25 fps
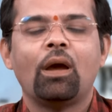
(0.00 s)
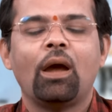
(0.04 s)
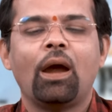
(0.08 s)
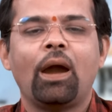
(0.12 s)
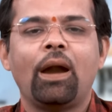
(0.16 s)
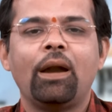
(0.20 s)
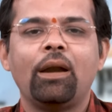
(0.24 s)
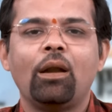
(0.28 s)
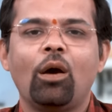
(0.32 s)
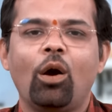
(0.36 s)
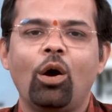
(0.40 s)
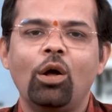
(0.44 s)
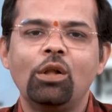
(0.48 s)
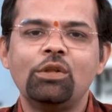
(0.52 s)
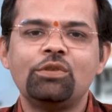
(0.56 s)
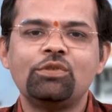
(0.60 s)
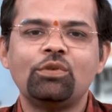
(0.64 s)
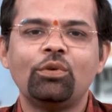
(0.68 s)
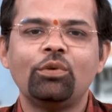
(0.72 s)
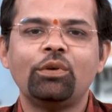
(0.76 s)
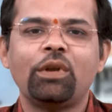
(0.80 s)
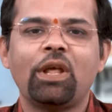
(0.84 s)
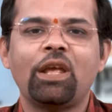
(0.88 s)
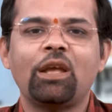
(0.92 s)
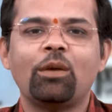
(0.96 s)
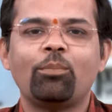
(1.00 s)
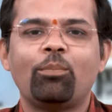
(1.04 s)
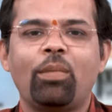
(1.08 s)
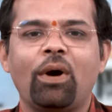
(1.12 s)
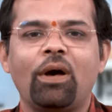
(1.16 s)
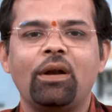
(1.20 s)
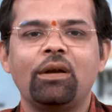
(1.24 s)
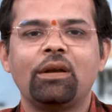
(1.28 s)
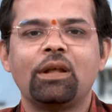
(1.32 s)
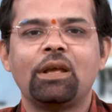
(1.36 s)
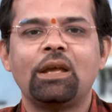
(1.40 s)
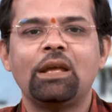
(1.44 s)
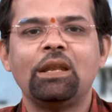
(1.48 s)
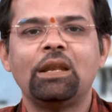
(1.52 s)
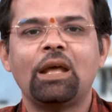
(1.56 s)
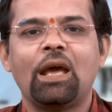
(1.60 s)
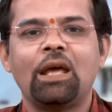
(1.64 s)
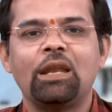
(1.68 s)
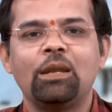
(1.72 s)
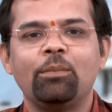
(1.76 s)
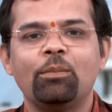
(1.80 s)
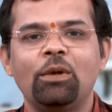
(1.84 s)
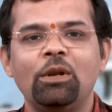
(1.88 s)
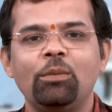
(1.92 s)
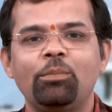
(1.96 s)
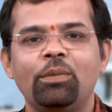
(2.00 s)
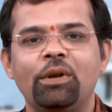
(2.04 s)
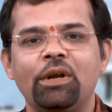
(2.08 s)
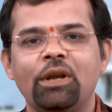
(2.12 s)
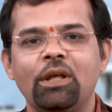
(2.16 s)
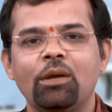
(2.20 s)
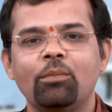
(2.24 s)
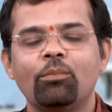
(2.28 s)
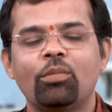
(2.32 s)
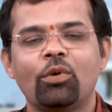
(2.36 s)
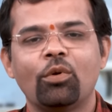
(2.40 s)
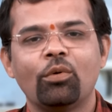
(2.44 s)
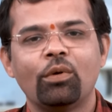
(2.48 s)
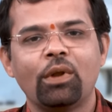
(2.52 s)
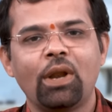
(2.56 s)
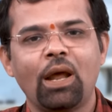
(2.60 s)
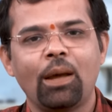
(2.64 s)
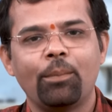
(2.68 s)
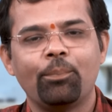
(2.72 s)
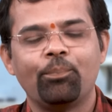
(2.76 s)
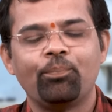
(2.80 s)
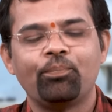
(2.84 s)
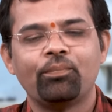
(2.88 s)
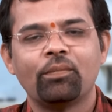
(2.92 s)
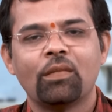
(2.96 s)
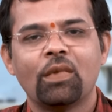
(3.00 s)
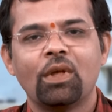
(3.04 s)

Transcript: and also take part in animal breeding program.